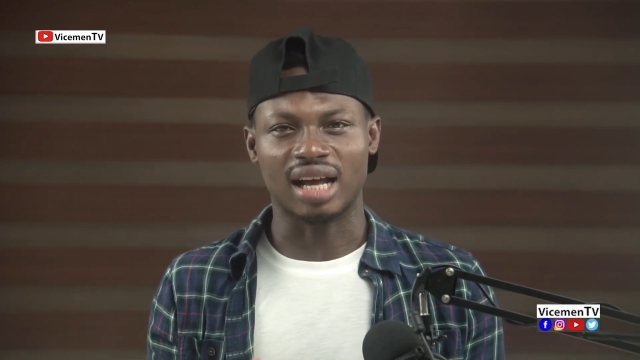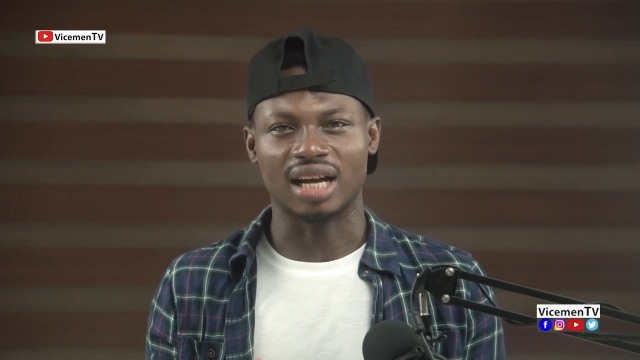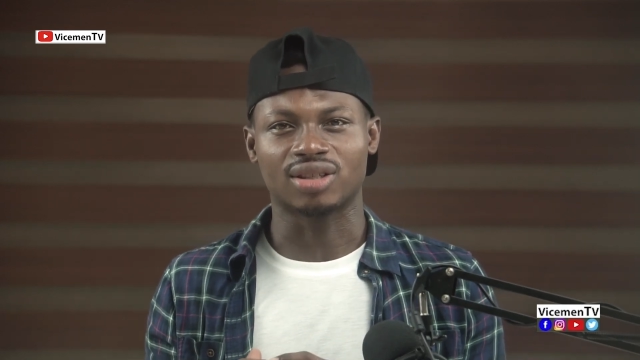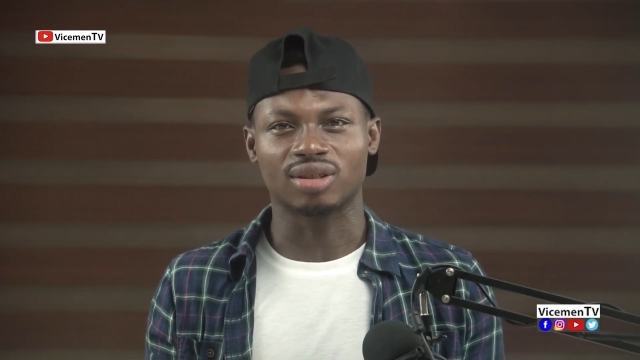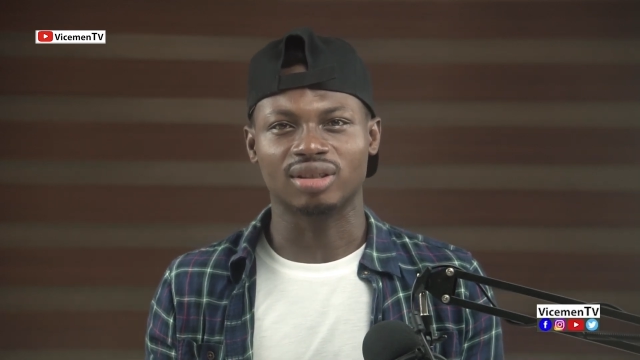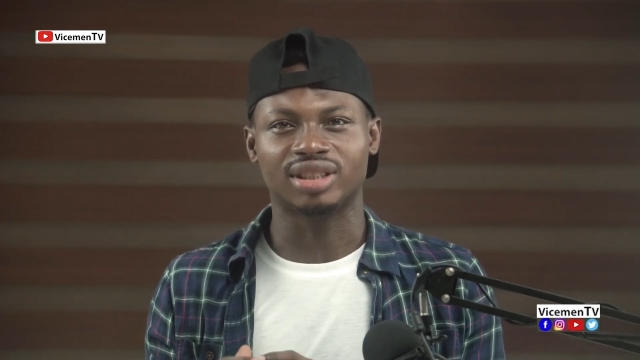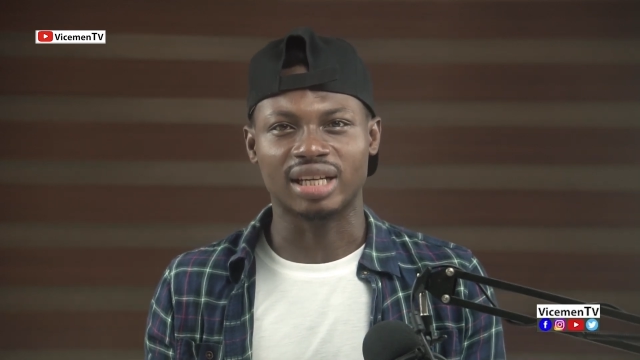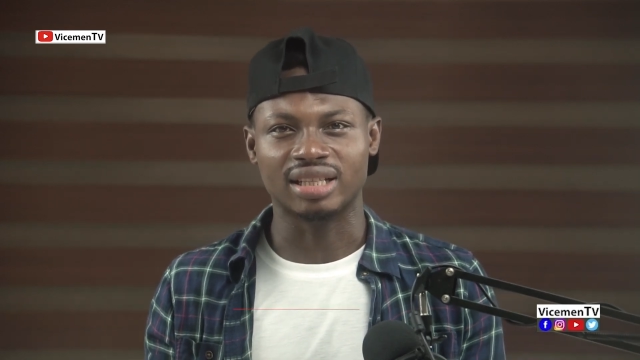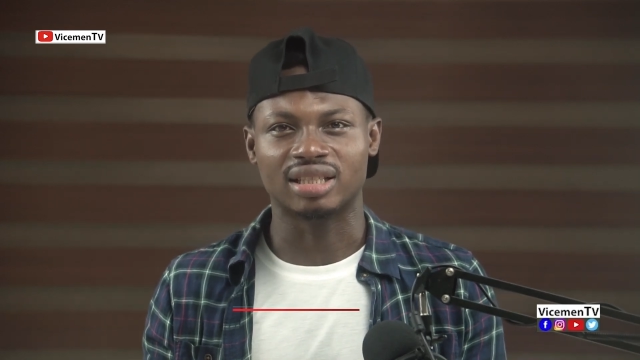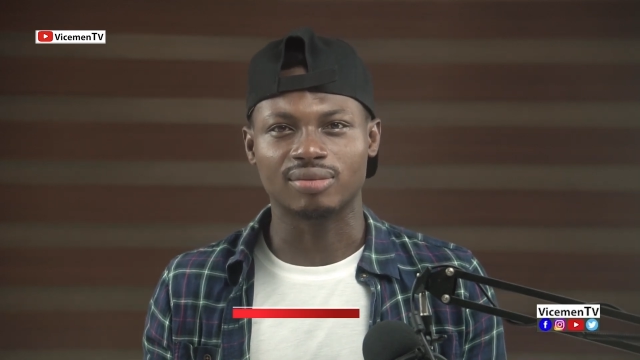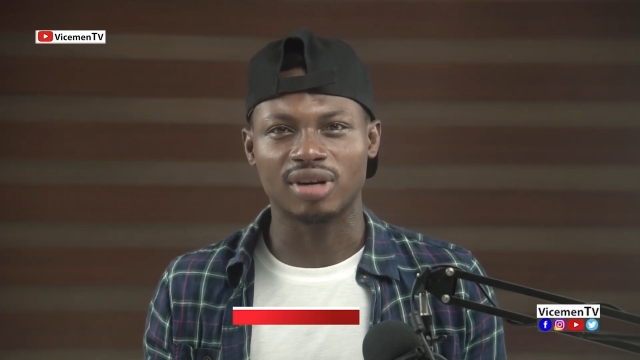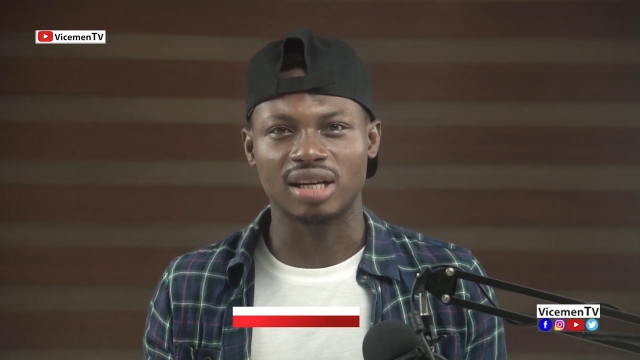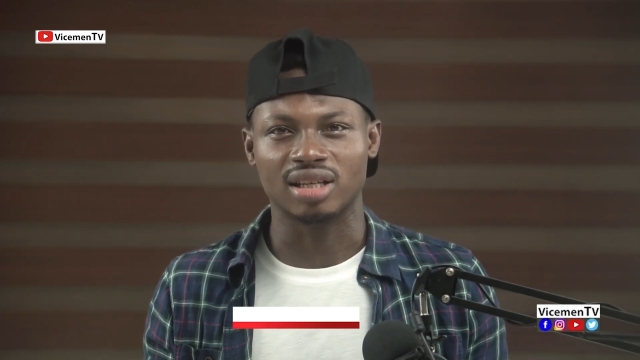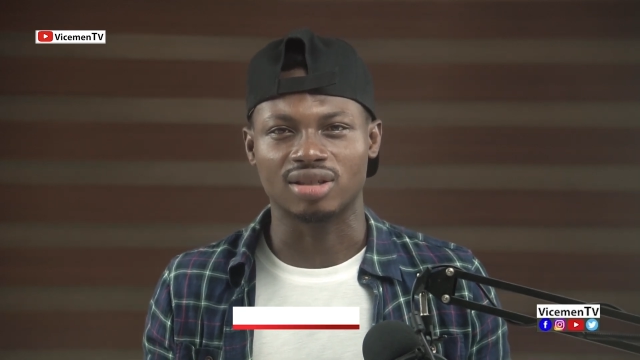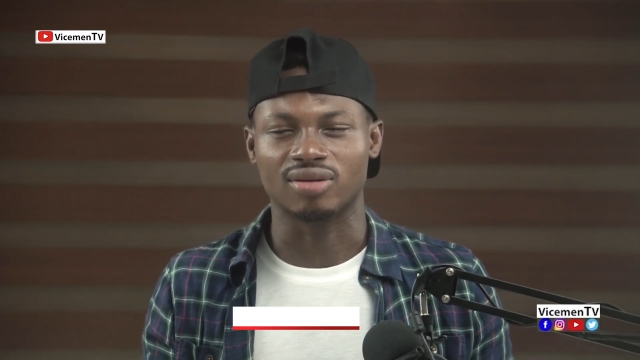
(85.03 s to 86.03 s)
actual
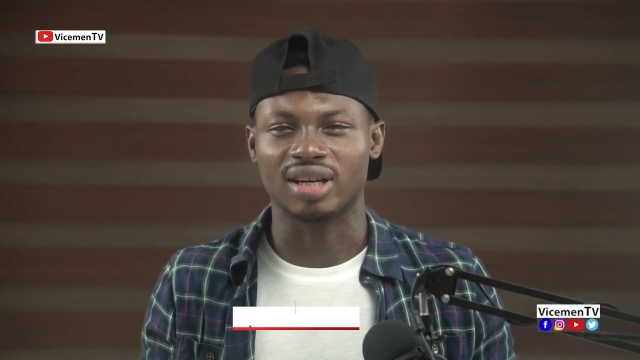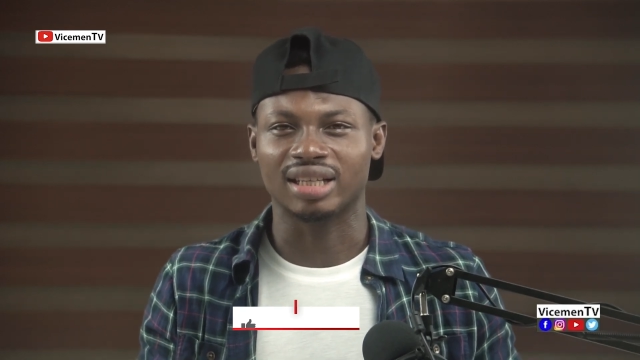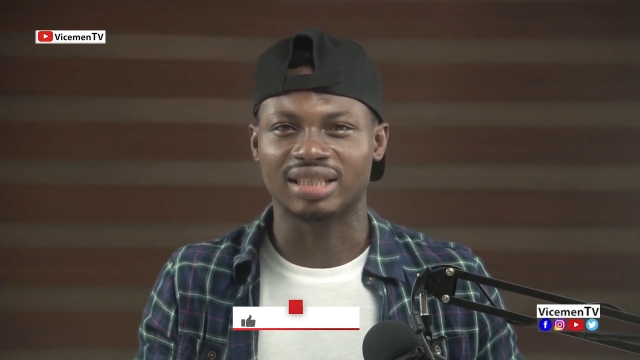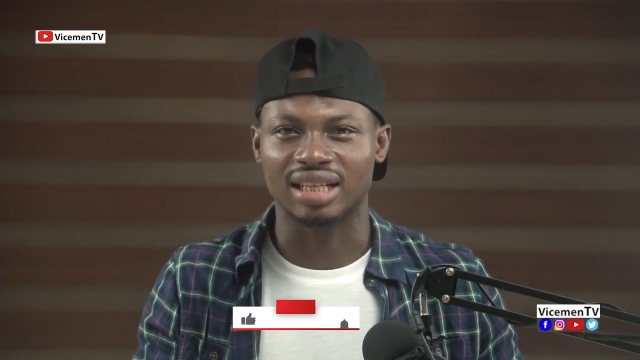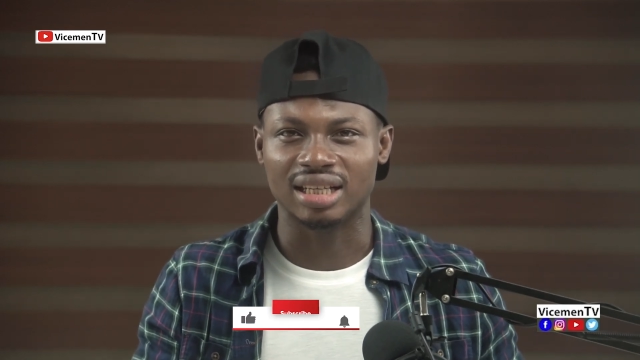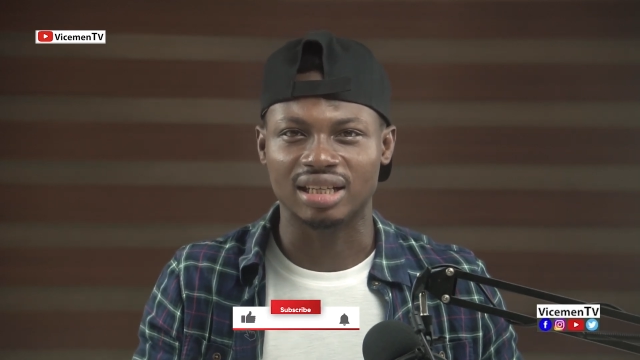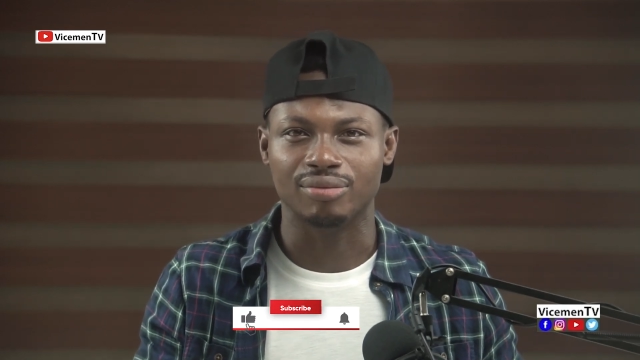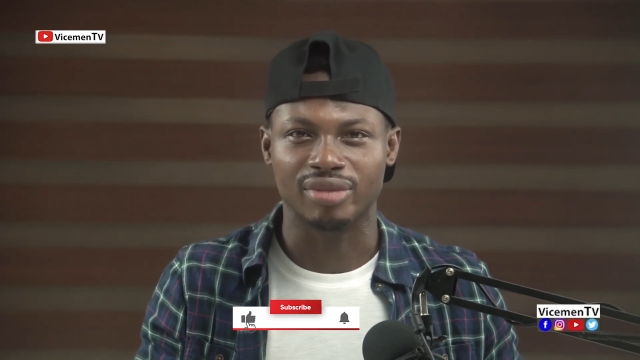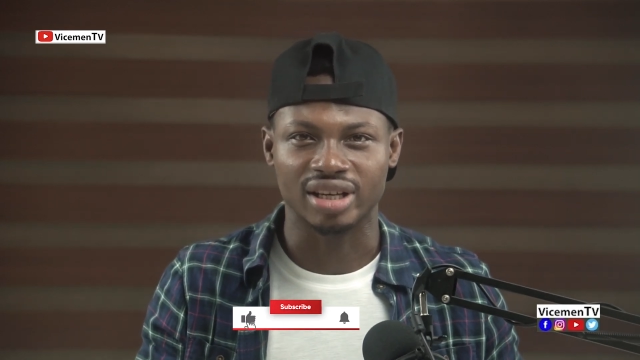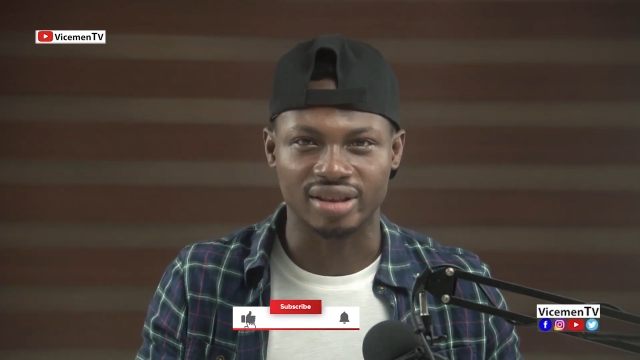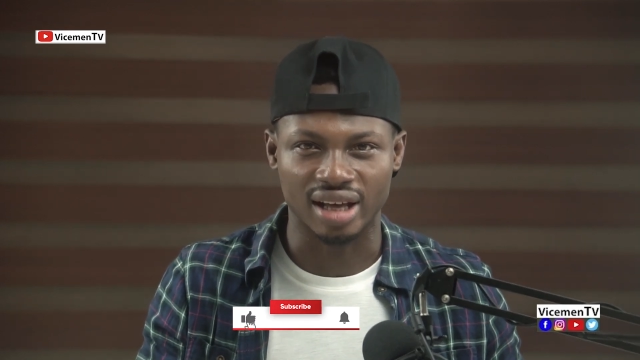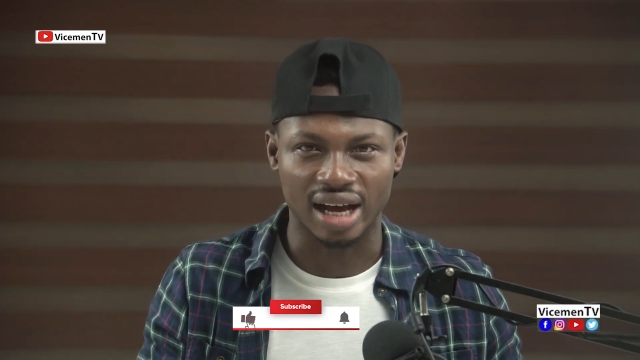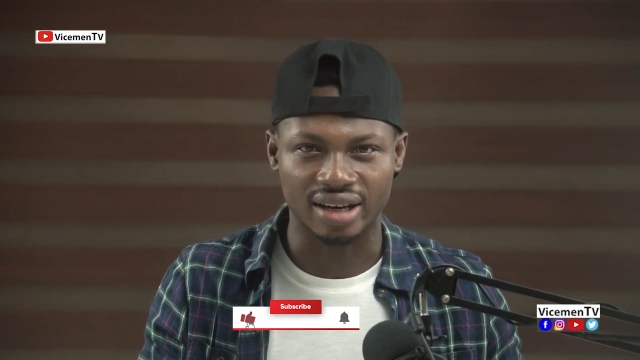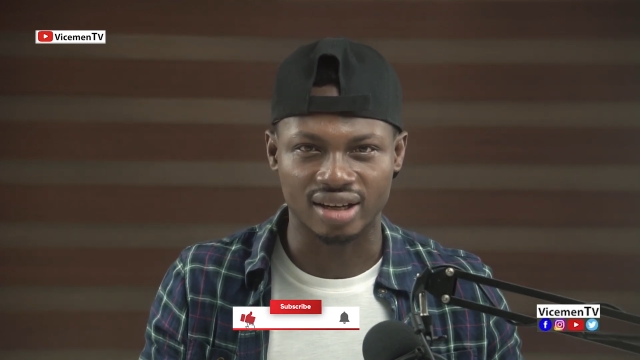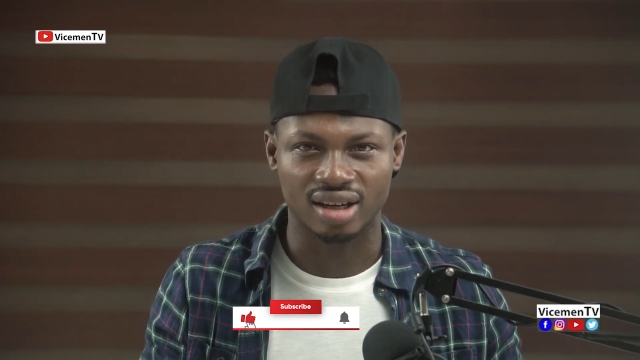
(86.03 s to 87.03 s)
gentleman is rather telling me
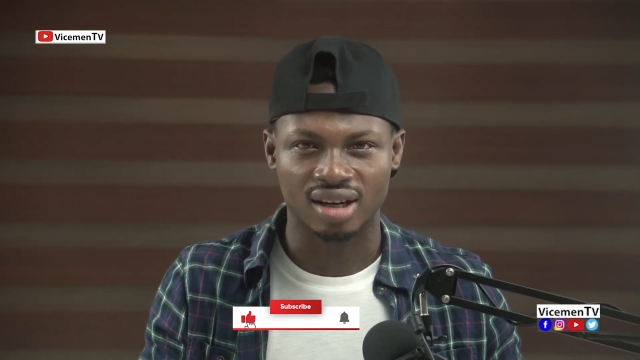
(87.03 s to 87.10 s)
that